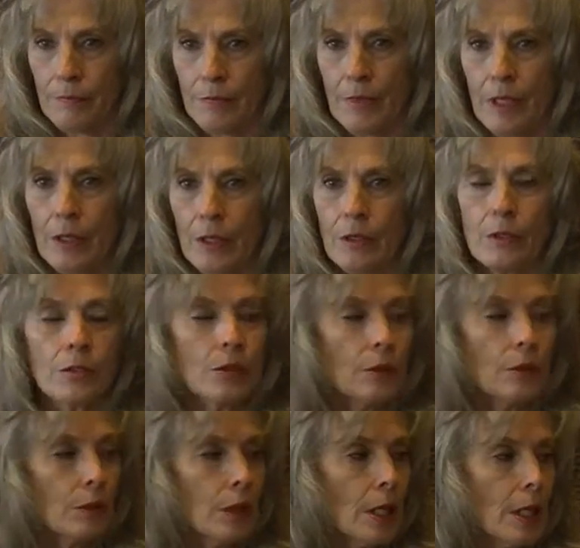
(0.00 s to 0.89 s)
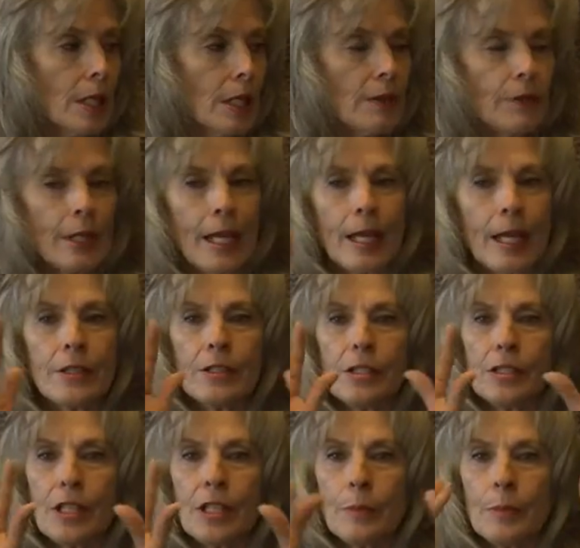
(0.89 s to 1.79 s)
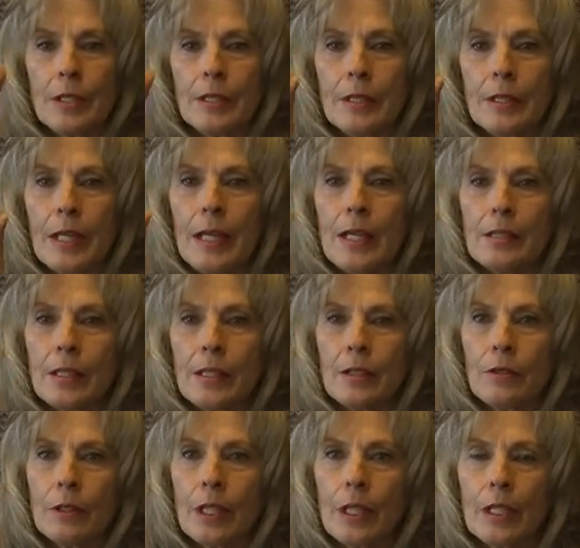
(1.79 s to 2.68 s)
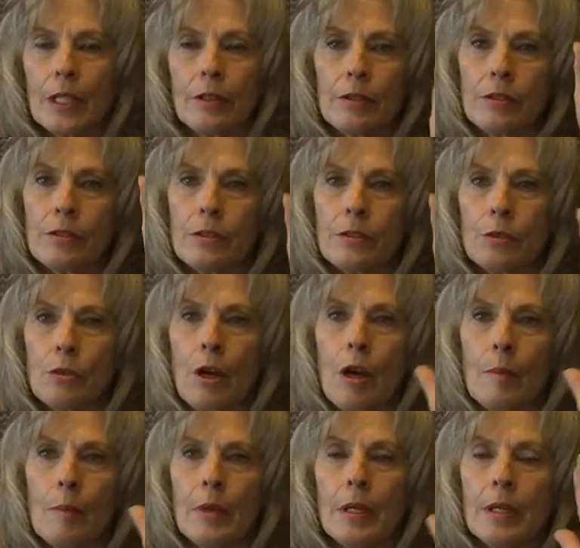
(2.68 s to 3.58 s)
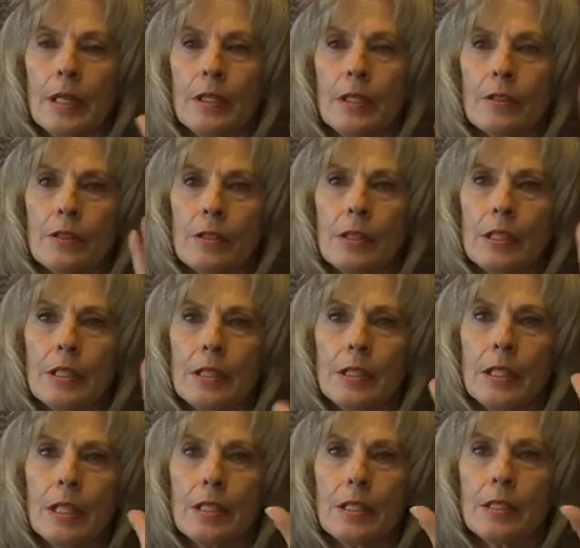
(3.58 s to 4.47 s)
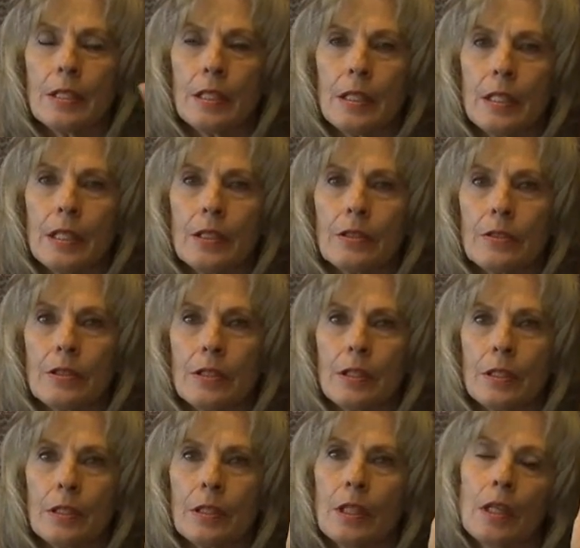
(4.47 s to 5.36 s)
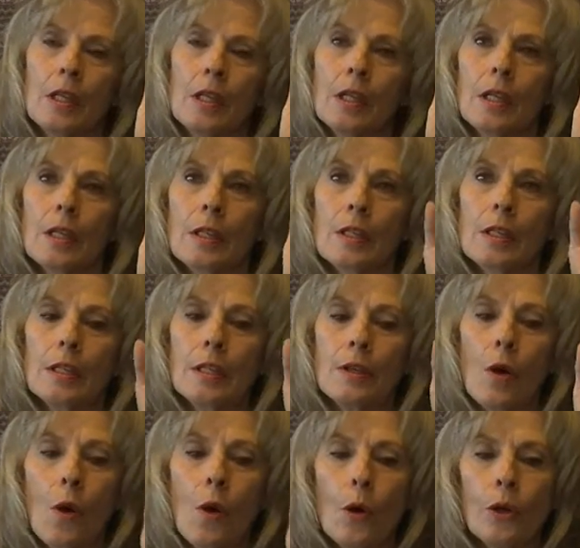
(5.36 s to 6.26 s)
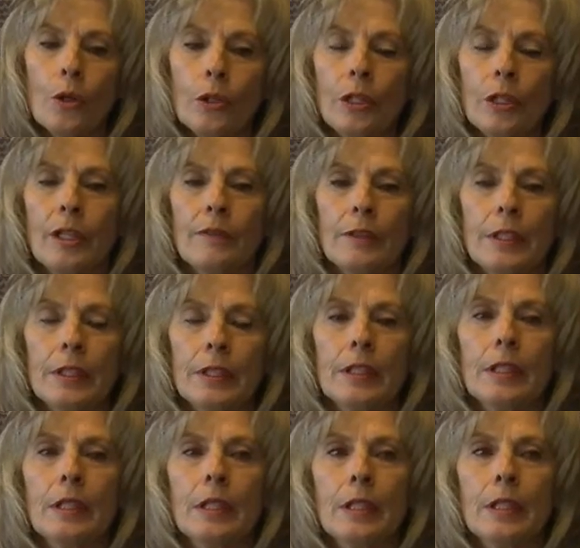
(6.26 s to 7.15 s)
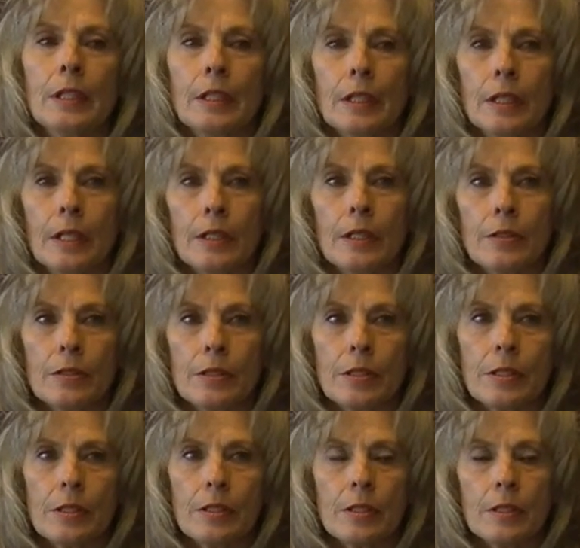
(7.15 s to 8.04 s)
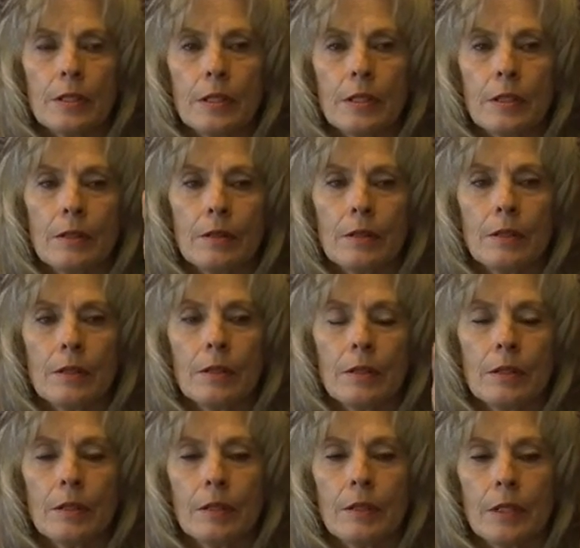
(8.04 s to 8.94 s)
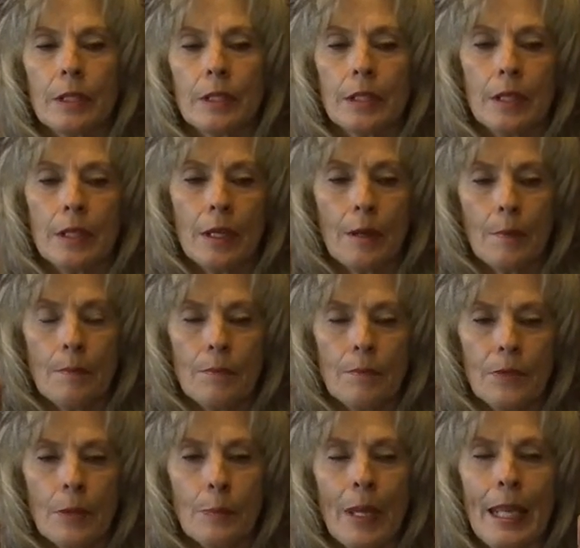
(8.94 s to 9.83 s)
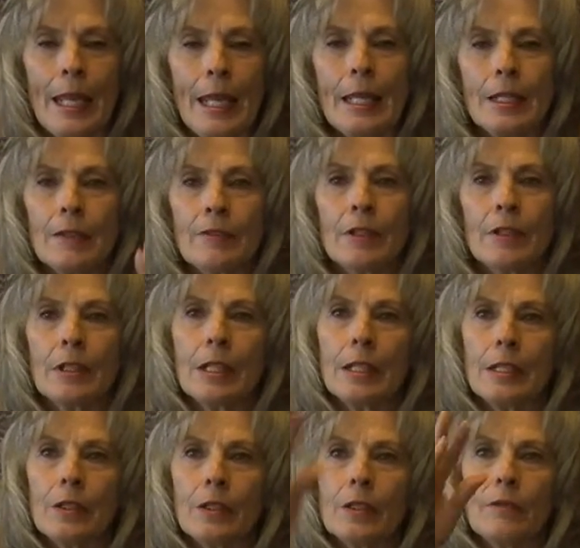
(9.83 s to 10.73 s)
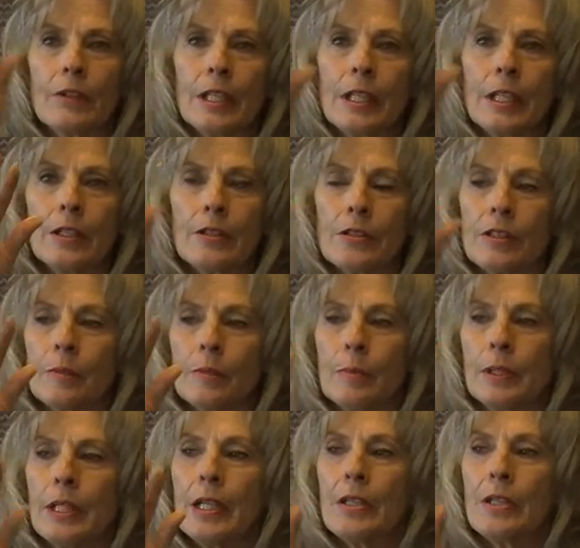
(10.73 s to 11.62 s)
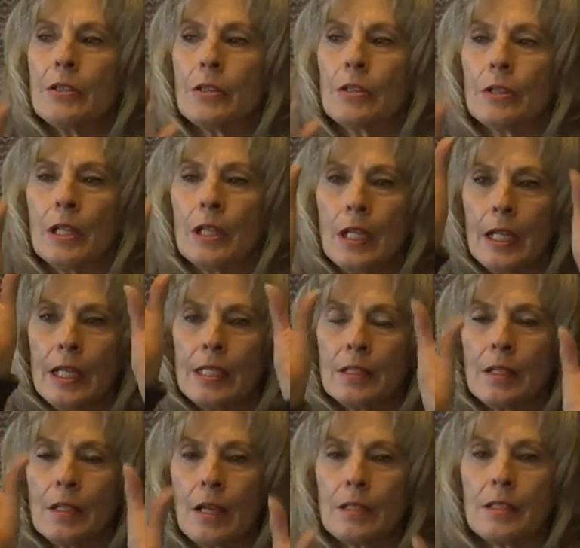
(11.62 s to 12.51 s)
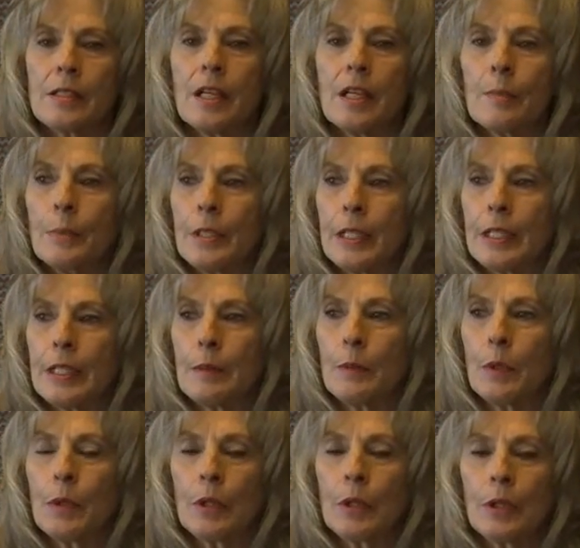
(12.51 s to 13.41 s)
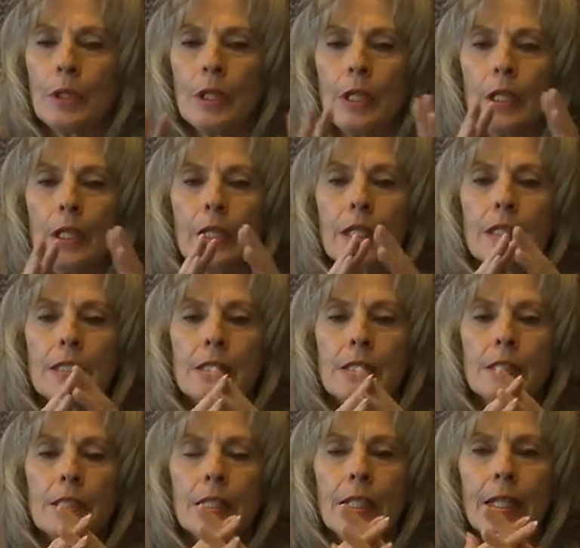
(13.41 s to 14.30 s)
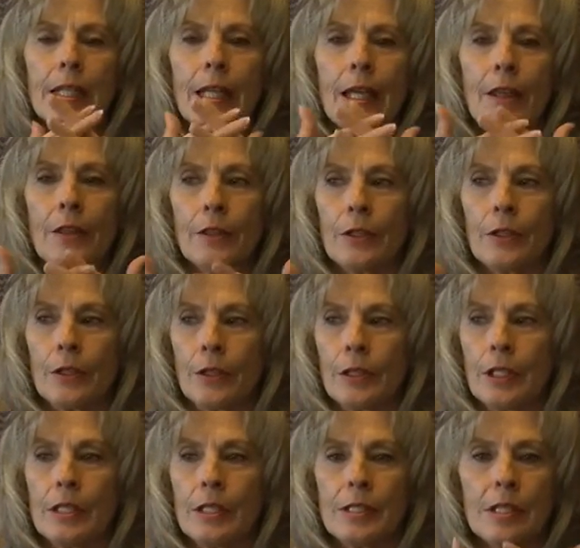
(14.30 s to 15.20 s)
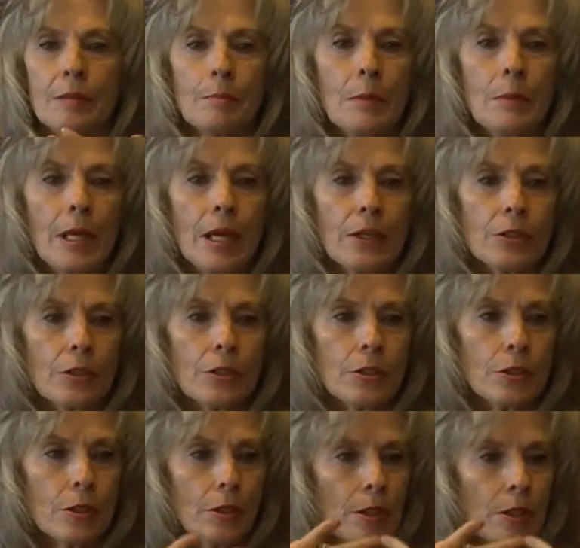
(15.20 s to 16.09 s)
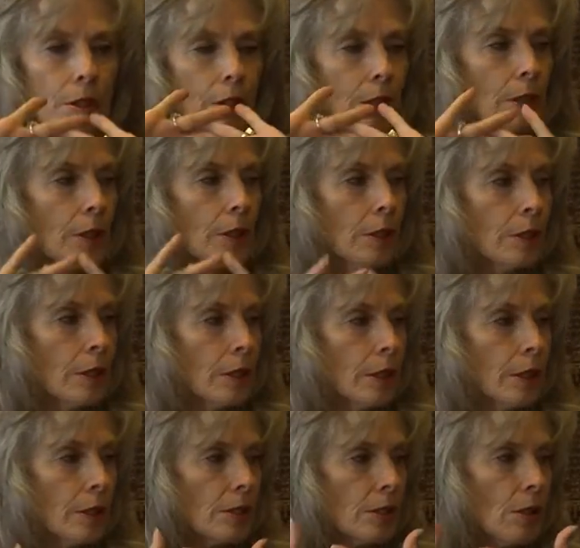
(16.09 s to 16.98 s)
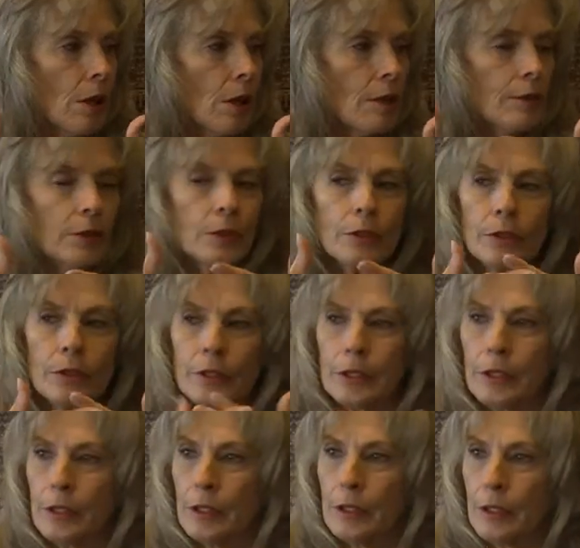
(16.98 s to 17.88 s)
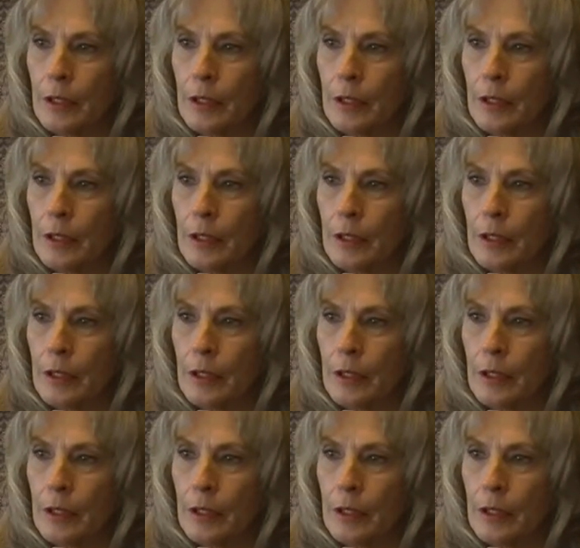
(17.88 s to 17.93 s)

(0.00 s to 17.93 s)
you know, so if we had just separate things, like, okay, here's the trauma, here's the intensity, here's the, the horror of it, here's the, you know, the, the, um, the pain of it, and yet over here is the pleasure, it's not separate anymore, it's together, it's enmeshed, it's convoluted.